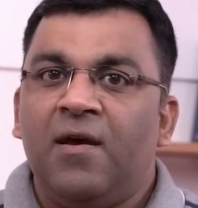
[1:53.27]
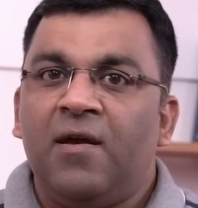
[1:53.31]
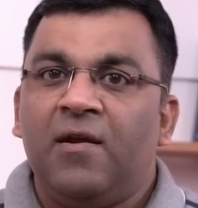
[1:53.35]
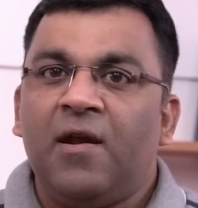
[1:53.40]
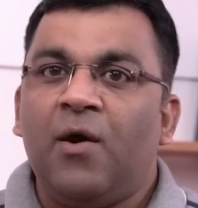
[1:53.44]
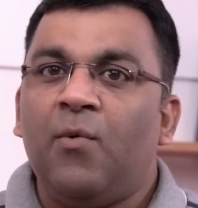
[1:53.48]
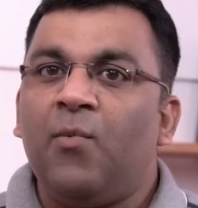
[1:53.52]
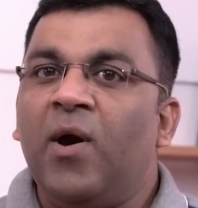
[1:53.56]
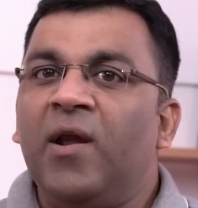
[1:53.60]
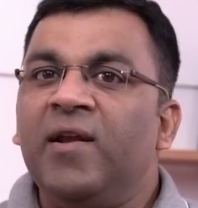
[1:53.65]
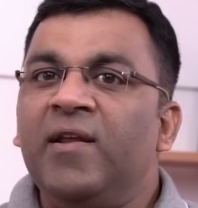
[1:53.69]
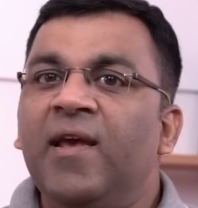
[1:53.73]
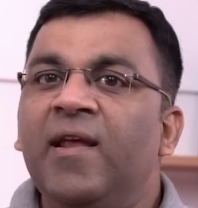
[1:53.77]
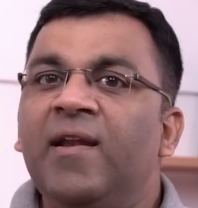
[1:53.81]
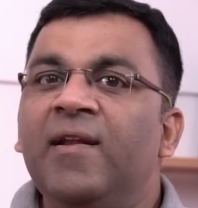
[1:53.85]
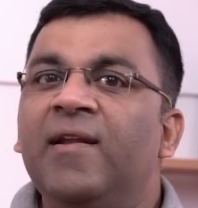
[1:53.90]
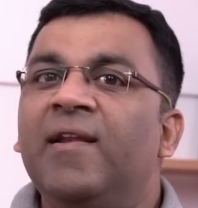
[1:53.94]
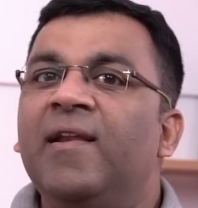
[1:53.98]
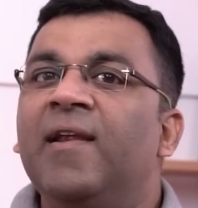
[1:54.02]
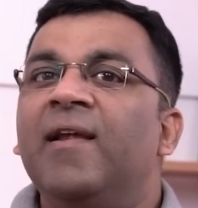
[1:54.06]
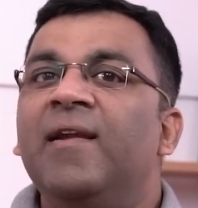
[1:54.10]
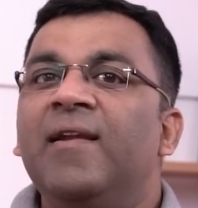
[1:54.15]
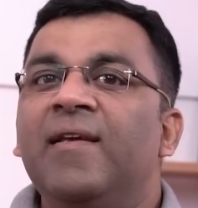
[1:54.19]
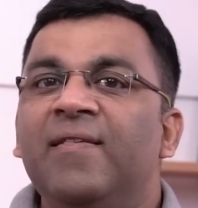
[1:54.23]
Now, one can
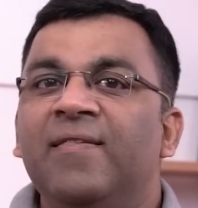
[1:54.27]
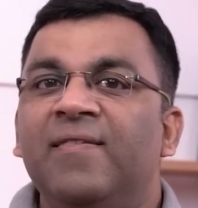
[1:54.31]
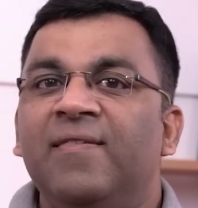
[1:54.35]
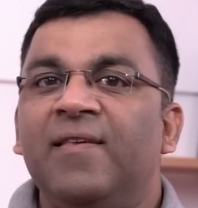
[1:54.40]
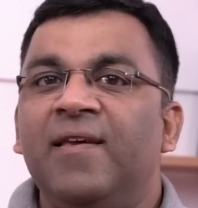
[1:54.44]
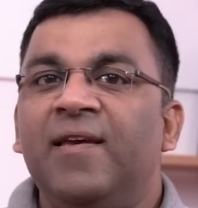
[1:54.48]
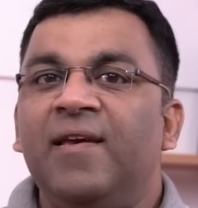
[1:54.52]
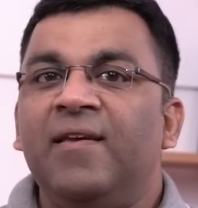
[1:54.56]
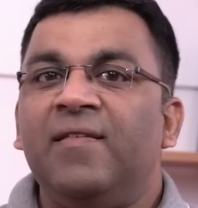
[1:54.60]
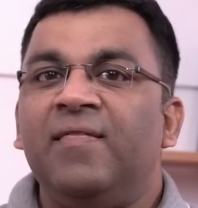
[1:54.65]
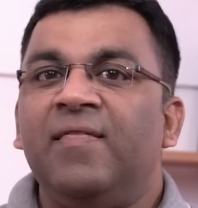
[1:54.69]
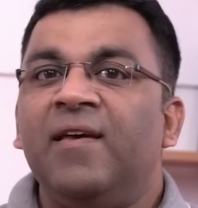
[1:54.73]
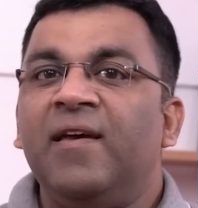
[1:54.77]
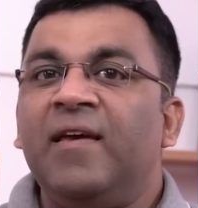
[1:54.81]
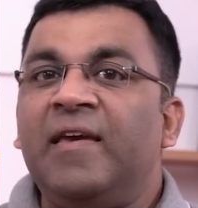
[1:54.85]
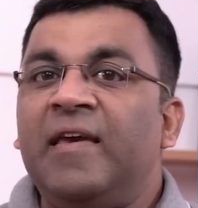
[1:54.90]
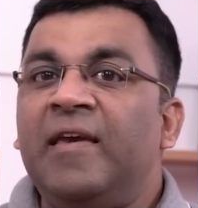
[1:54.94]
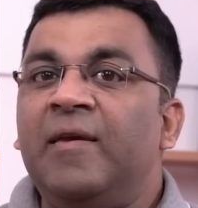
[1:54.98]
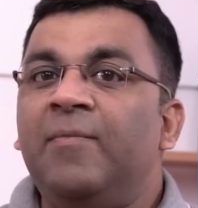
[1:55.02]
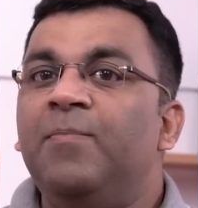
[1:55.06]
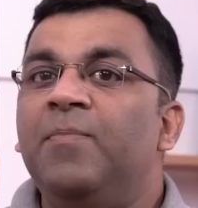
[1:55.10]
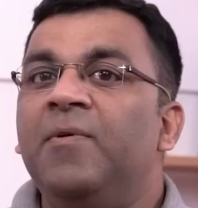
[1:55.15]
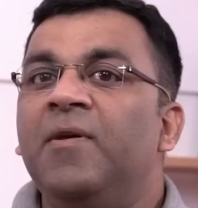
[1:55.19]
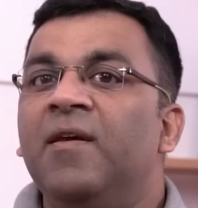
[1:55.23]
clearly see the
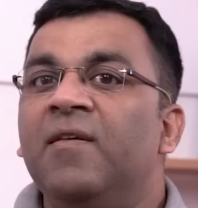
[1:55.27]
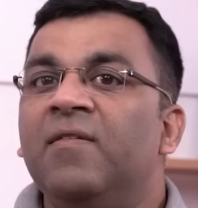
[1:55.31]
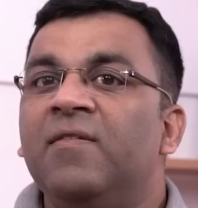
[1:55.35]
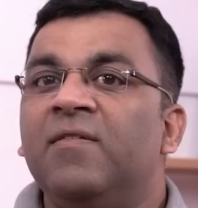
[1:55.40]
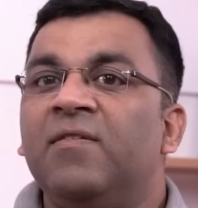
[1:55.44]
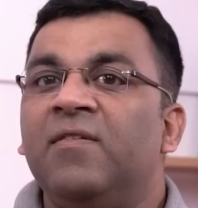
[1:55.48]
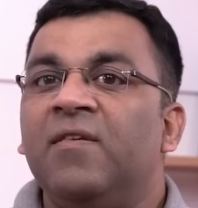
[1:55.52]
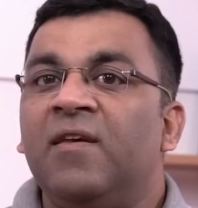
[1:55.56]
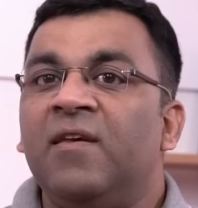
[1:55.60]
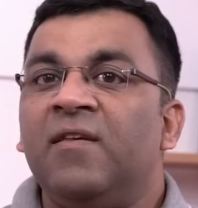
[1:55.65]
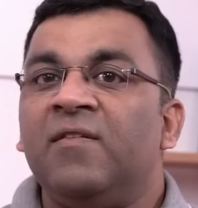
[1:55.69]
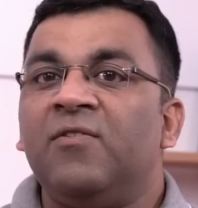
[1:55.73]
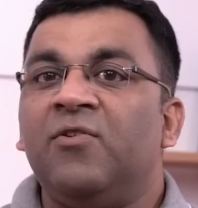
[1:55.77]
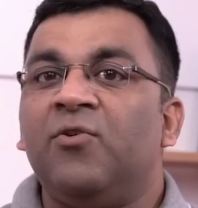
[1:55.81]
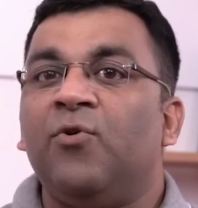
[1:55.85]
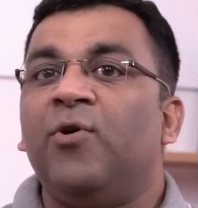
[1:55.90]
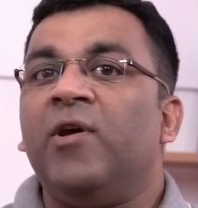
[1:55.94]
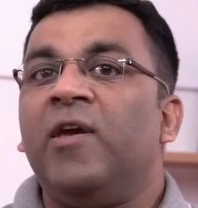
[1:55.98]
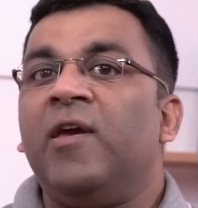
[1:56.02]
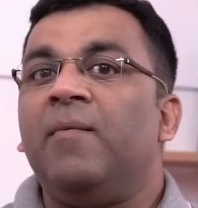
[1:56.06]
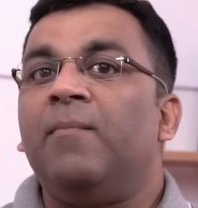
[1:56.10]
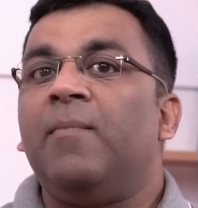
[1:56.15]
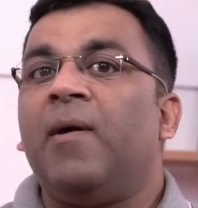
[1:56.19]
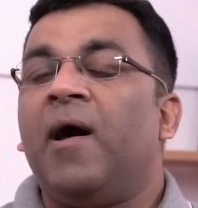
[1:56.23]
EPS is
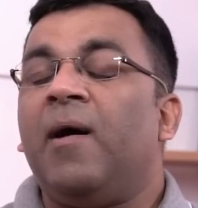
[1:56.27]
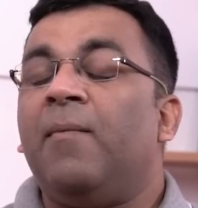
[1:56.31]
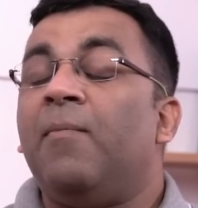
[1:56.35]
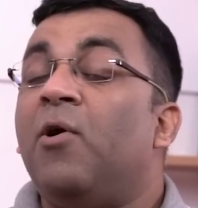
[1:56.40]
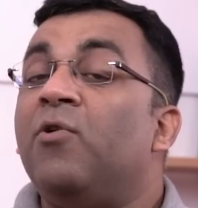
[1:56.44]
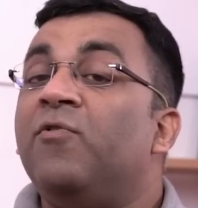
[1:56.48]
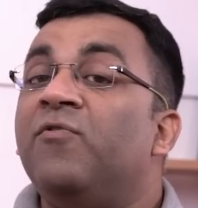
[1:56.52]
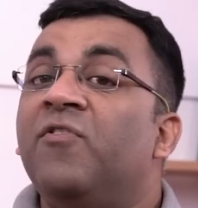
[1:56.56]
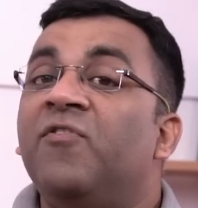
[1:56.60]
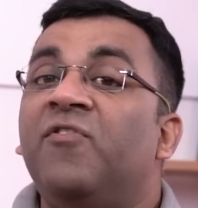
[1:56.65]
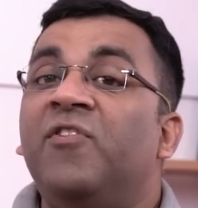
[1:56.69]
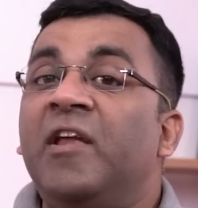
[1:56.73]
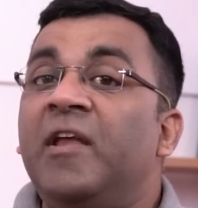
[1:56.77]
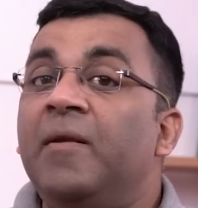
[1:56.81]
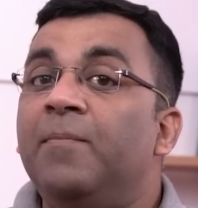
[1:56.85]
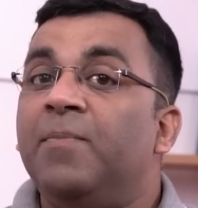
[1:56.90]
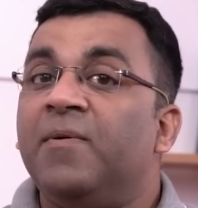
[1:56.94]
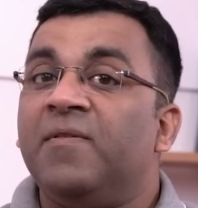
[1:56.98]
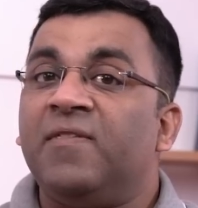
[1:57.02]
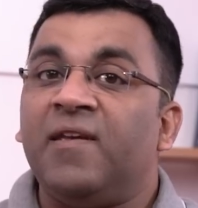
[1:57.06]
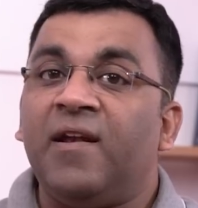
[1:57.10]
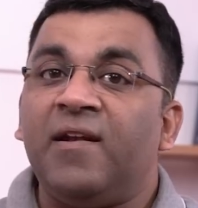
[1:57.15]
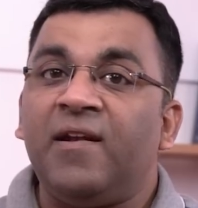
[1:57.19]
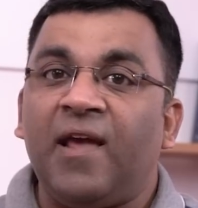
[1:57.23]
growing by about
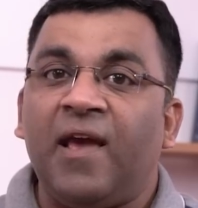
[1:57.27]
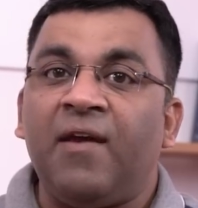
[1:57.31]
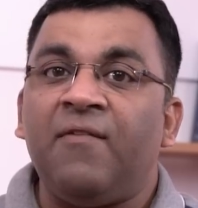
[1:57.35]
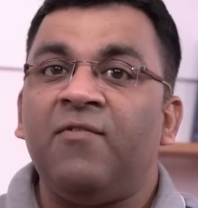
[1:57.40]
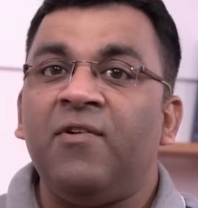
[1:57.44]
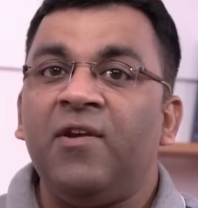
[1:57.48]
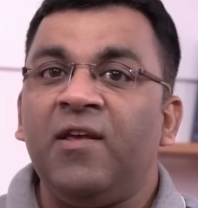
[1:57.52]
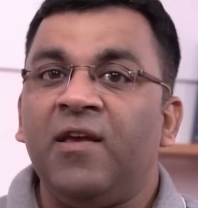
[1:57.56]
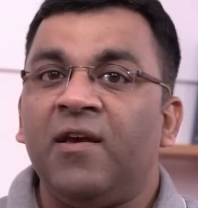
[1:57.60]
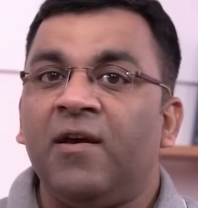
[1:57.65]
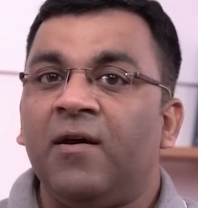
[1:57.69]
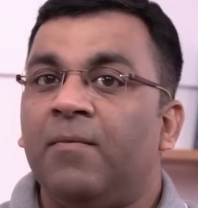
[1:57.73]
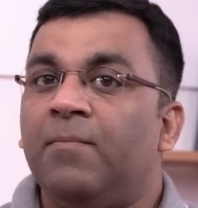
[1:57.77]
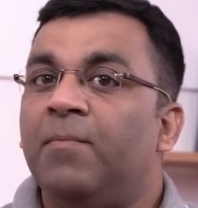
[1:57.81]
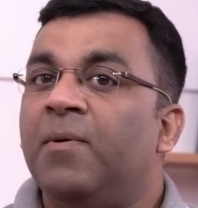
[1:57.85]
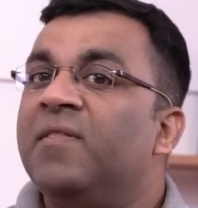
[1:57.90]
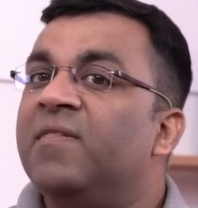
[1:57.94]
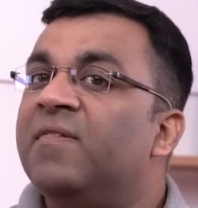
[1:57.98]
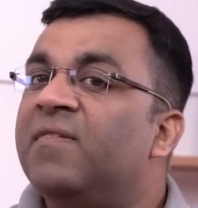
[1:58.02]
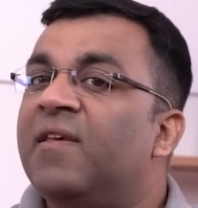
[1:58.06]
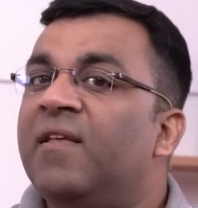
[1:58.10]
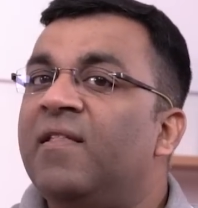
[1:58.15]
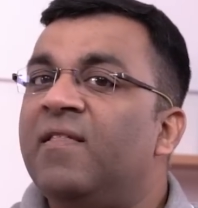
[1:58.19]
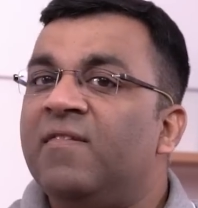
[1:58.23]
15% every year,
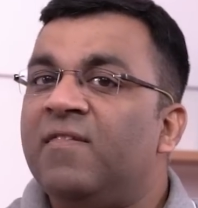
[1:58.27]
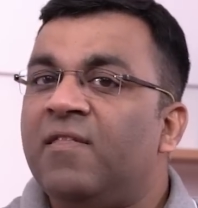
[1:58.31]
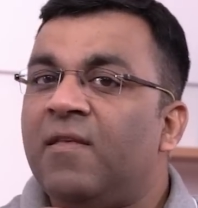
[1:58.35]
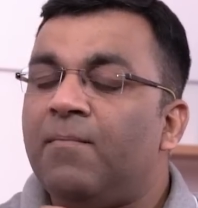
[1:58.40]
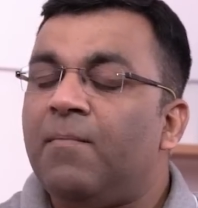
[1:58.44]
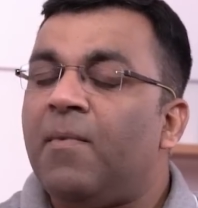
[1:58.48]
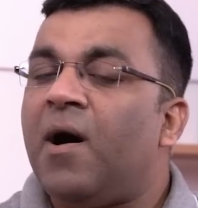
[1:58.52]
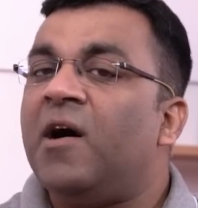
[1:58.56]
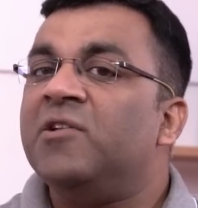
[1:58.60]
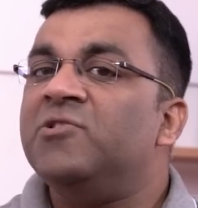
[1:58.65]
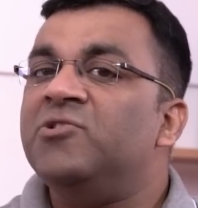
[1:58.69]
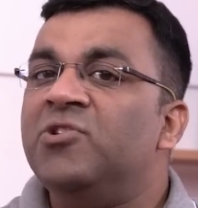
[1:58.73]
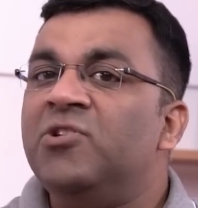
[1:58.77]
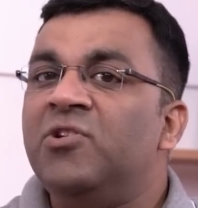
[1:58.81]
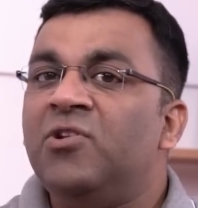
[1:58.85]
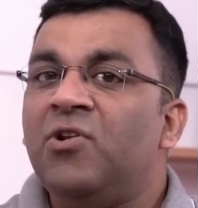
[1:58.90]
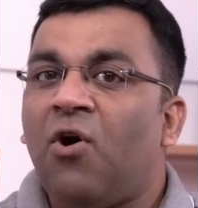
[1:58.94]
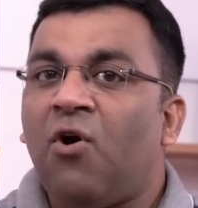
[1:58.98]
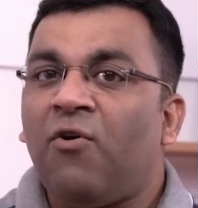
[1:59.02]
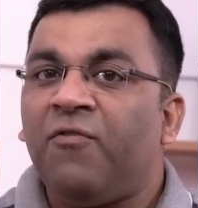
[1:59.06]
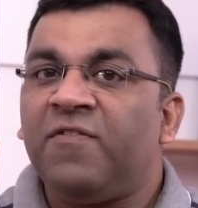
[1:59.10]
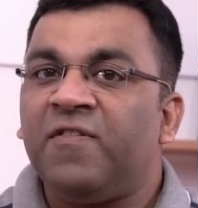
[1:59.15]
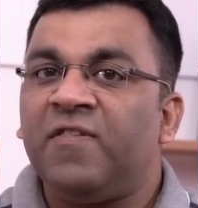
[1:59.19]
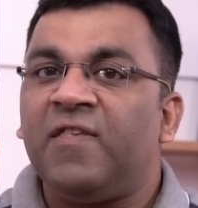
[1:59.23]
but since the margin
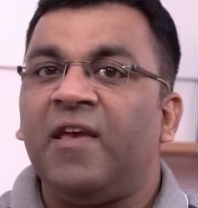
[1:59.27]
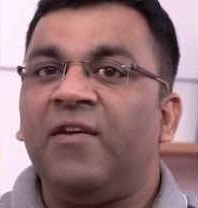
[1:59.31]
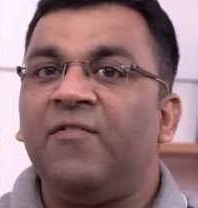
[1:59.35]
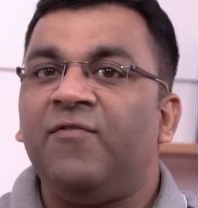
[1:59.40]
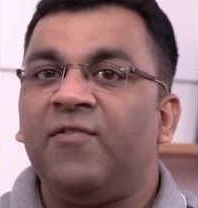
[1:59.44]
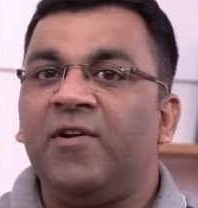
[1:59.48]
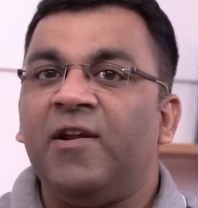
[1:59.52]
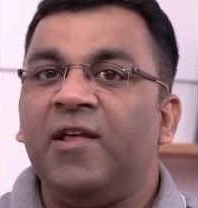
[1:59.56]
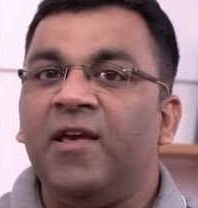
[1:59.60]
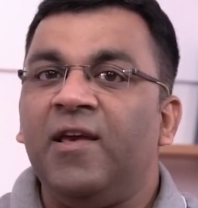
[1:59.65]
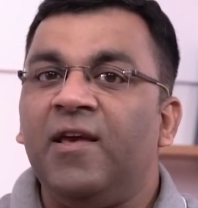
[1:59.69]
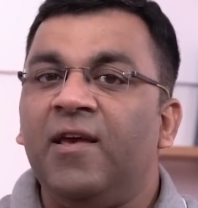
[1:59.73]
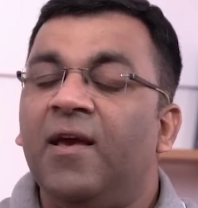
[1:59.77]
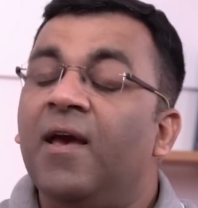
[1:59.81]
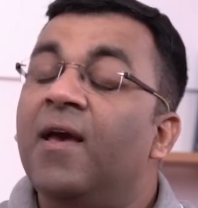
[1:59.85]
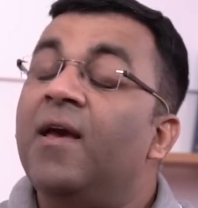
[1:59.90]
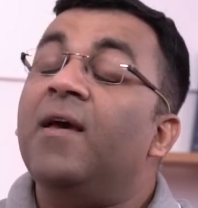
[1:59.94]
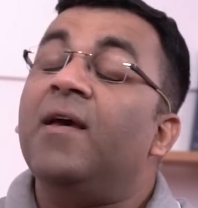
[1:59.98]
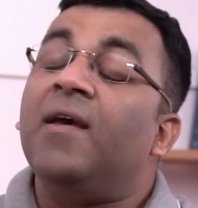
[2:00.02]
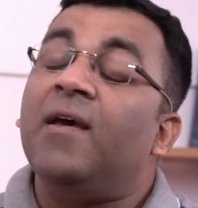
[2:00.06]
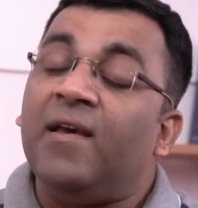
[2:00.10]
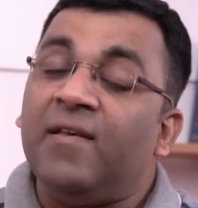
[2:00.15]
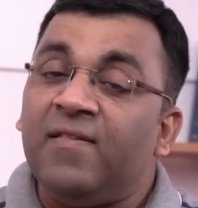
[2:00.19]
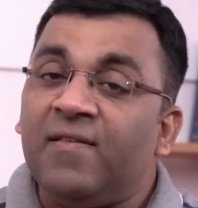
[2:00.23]
of safety
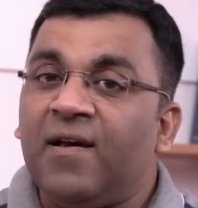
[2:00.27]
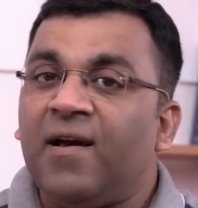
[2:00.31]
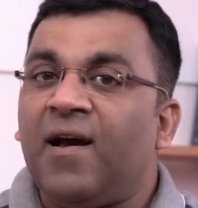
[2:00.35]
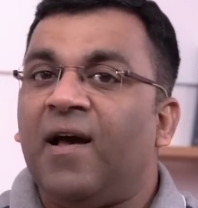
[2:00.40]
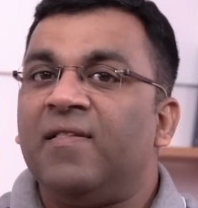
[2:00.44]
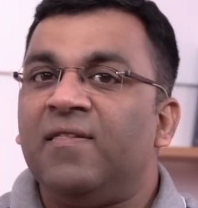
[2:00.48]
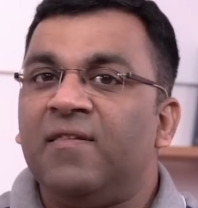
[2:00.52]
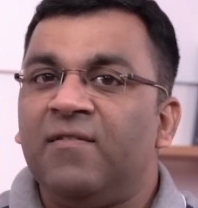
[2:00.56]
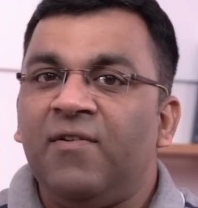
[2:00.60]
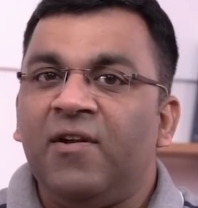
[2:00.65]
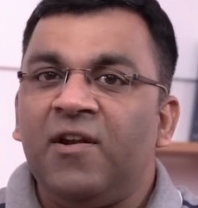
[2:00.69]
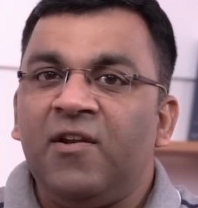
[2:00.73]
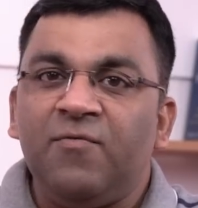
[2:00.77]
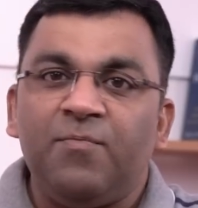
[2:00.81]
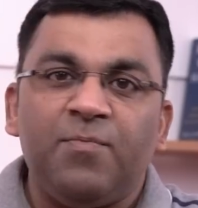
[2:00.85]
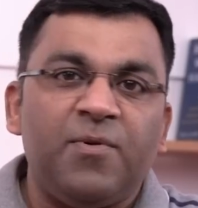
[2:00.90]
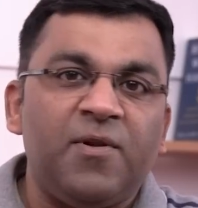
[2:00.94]
is a conservative